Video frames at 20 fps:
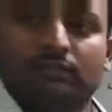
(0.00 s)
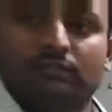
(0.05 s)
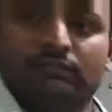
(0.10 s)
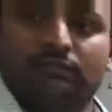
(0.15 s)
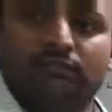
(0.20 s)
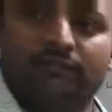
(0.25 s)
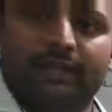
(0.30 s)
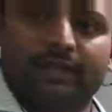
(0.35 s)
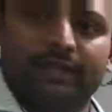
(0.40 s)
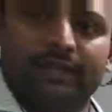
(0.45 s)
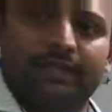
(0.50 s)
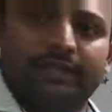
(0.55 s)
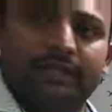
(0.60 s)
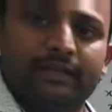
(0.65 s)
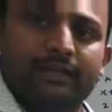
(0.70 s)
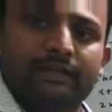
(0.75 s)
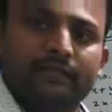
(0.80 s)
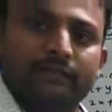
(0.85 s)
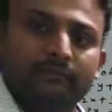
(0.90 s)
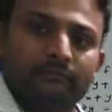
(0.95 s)

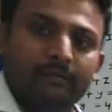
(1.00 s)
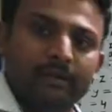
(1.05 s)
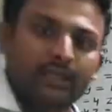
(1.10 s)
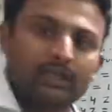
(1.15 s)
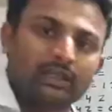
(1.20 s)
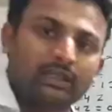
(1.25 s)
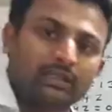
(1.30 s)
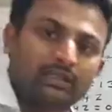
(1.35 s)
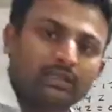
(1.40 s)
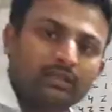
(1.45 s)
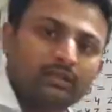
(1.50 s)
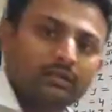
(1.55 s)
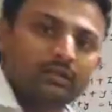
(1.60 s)
matrix method.